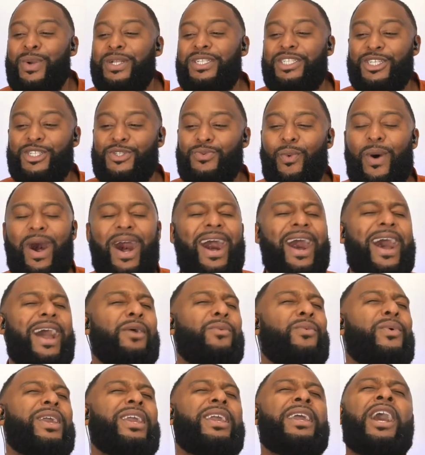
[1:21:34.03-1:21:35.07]
which is
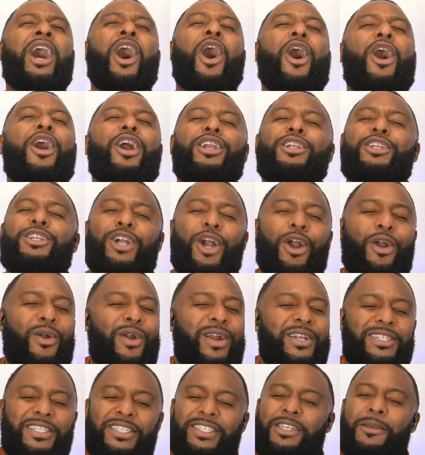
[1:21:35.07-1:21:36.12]
why we are
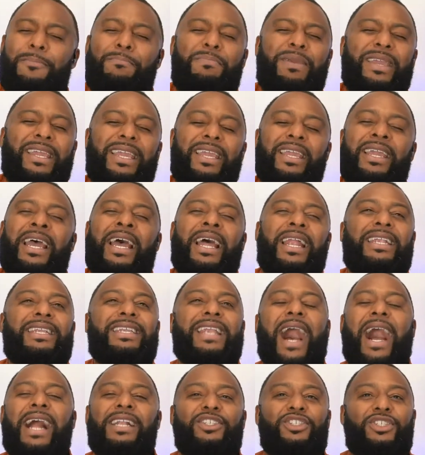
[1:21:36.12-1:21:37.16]
encouraged to be
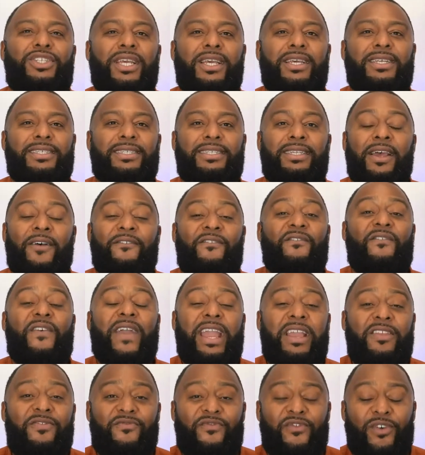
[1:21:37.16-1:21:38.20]
not just
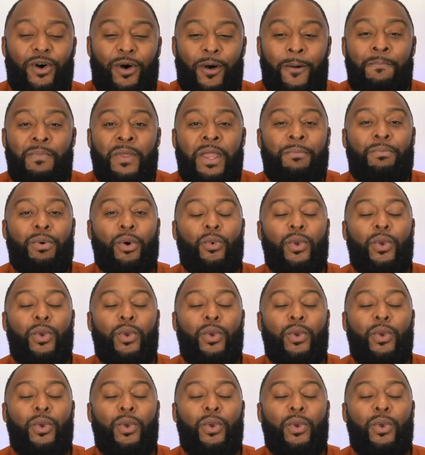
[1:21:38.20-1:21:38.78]
faithful,